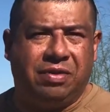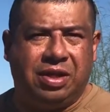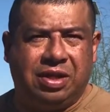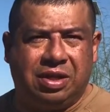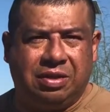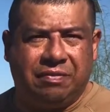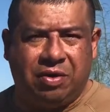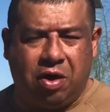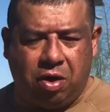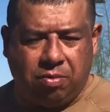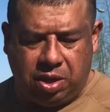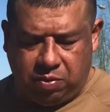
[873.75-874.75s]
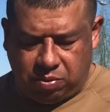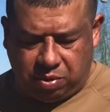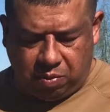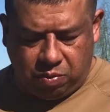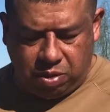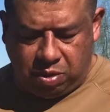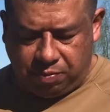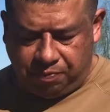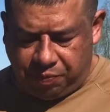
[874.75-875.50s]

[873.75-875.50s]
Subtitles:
we need to live in harmony with our world.